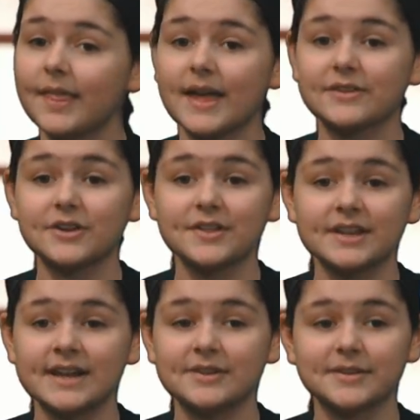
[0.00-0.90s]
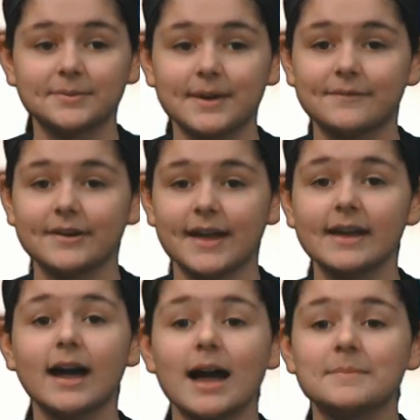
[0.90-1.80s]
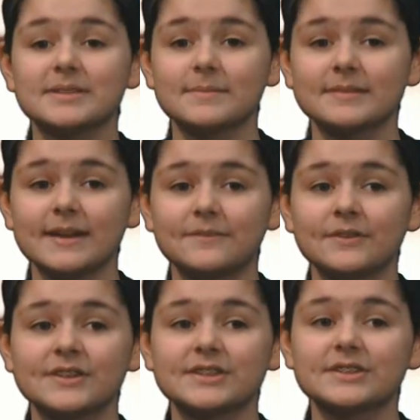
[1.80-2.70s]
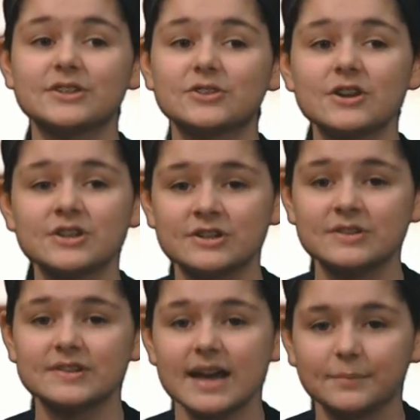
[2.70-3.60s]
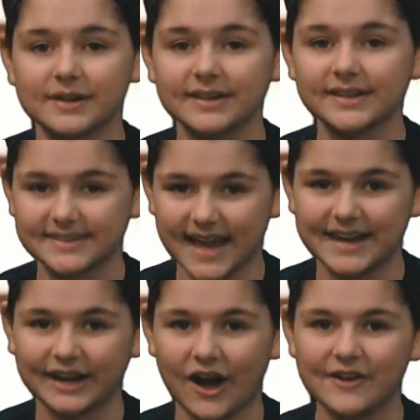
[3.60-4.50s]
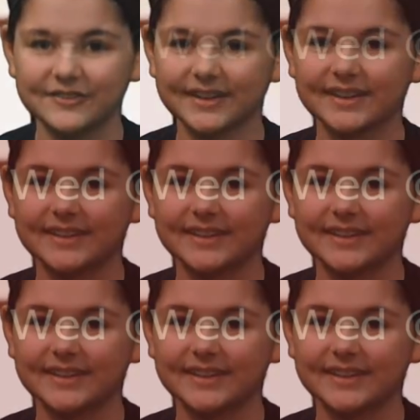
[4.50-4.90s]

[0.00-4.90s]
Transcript: That's all the announcements we have for today. I'm Sammy Neifel and this is the Trojan News Network, signing off.